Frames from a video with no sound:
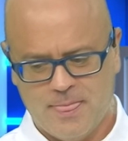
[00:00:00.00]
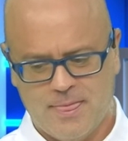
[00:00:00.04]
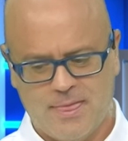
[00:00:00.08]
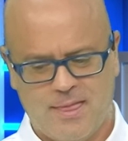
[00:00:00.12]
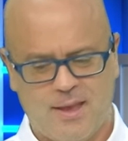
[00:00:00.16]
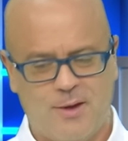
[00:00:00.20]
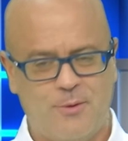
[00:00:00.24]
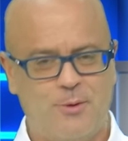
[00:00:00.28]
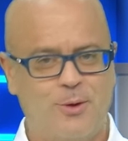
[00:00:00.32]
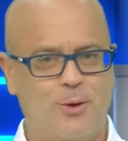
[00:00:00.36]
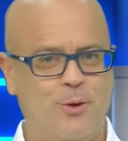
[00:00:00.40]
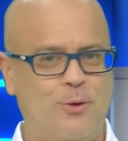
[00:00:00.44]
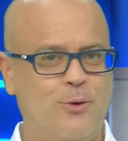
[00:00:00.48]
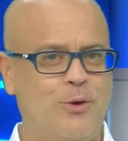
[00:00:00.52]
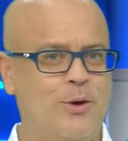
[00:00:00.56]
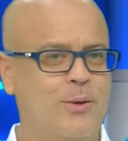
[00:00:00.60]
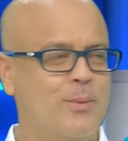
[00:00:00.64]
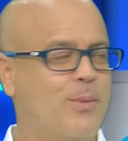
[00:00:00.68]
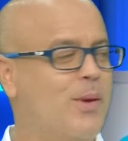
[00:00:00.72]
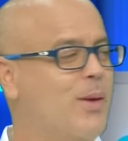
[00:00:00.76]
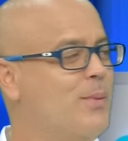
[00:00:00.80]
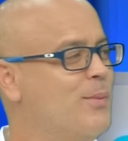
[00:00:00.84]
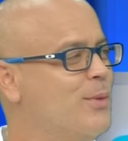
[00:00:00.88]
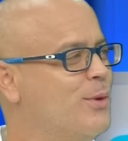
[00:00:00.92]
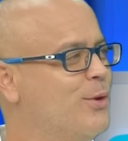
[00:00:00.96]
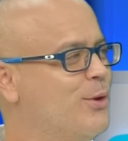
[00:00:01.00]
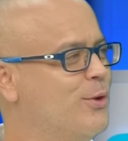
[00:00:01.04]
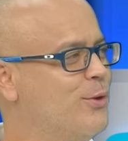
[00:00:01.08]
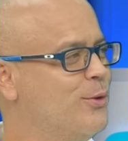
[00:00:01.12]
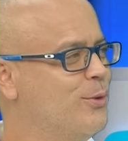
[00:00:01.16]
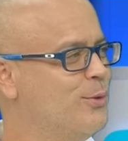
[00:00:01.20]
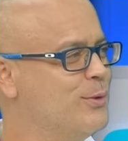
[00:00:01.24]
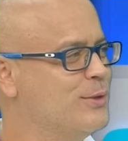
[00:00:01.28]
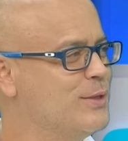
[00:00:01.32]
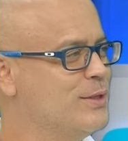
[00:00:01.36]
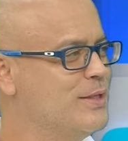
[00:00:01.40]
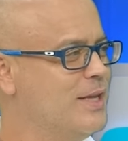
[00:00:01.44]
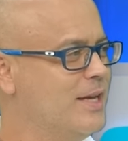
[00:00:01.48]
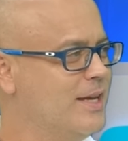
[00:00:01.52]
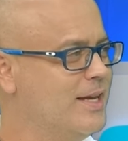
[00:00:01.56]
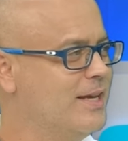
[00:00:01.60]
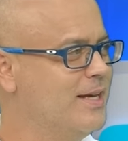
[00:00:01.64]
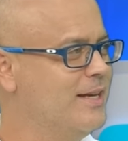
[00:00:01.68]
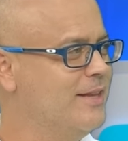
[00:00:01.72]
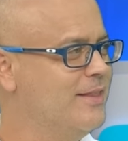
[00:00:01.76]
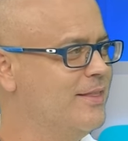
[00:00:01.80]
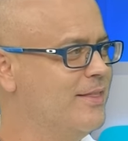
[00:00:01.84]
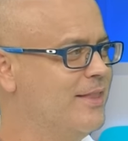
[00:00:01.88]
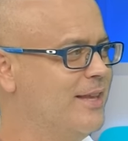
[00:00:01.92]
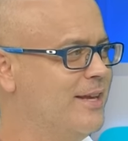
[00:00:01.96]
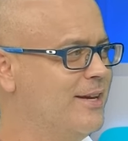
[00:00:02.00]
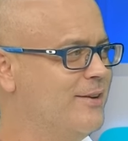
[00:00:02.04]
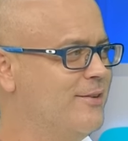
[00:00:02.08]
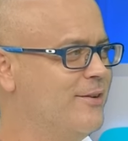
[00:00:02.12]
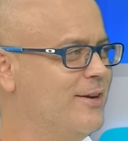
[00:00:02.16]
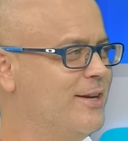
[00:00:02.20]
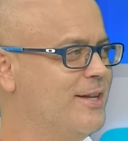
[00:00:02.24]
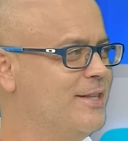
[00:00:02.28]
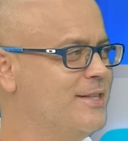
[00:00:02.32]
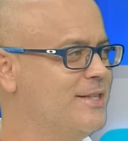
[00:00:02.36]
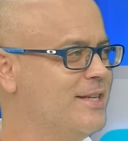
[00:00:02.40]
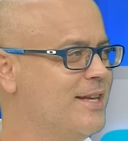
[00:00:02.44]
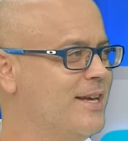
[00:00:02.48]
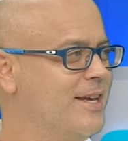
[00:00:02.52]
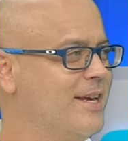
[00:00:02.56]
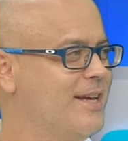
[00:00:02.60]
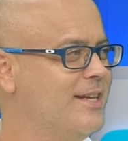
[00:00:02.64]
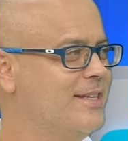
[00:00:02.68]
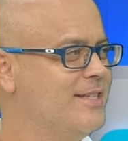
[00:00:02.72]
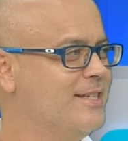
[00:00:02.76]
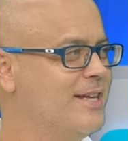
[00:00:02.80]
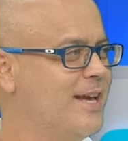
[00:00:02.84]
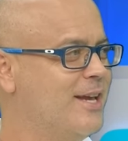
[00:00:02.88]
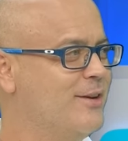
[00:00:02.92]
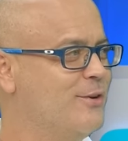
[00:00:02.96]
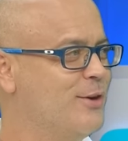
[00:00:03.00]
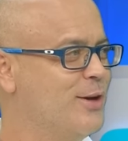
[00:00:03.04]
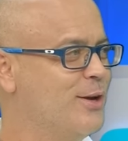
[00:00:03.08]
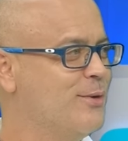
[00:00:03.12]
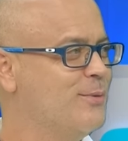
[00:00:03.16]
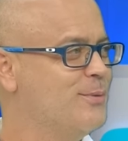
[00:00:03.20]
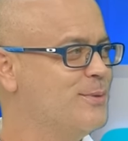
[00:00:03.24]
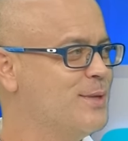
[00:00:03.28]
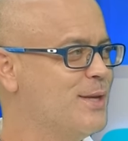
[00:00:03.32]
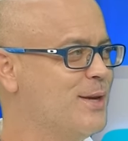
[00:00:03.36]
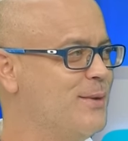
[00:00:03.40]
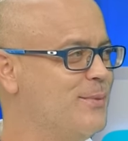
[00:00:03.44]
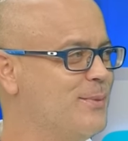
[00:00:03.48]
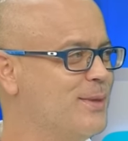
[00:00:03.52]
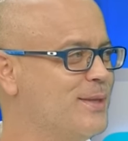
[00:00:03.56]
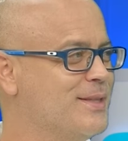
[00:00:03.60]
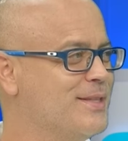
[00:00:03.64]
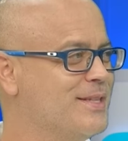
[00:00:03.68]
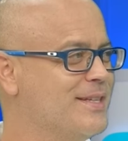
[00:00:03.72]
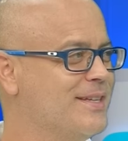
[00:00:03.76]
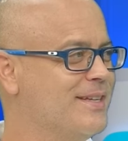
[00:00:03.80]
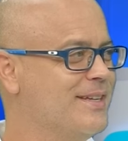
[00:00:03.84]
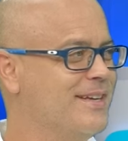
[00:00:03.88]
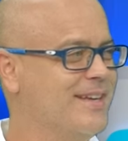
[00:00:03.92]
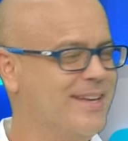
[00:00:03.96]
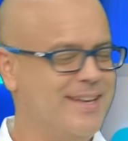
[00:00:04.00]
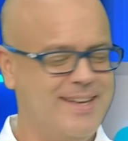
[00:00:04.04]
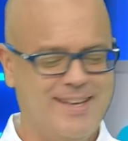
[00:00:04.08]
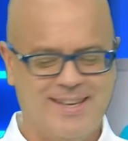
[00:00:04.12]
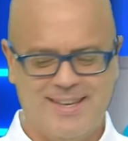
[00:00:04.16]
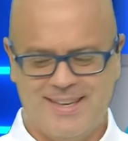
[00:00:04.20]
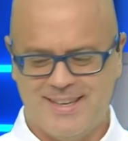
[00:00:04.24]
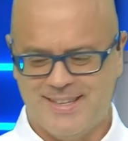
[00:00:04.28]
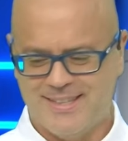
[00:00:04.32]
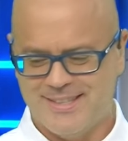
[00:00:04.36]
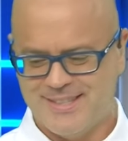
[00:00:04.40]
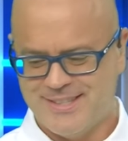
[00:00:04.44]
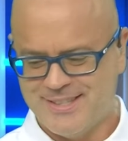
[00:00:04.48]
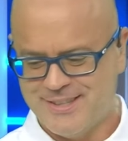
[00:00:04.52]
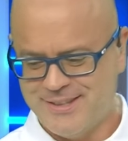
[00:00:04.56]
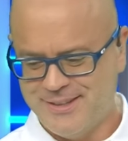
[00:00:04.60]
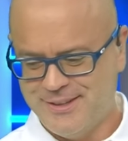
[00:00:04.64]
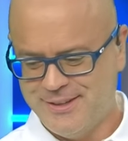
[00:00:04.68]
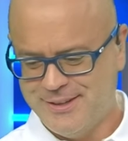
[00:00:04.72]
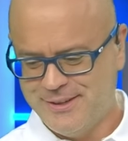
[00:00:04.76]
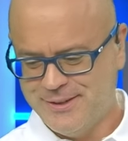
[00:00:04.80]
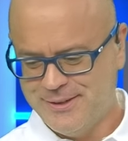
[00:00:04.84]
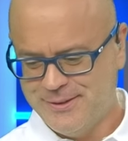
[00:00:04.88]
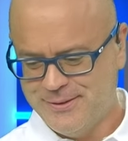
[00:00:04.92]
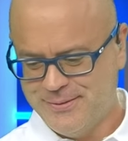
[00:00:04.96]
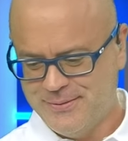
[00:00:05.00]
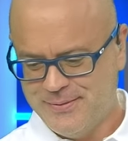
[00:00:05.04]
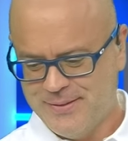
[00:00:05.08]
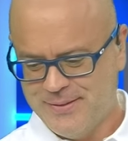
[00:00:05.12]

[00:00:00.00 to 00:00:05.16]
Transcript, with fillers: Now, we all remember he was second in that race. Sandringham Summits. Oh. so,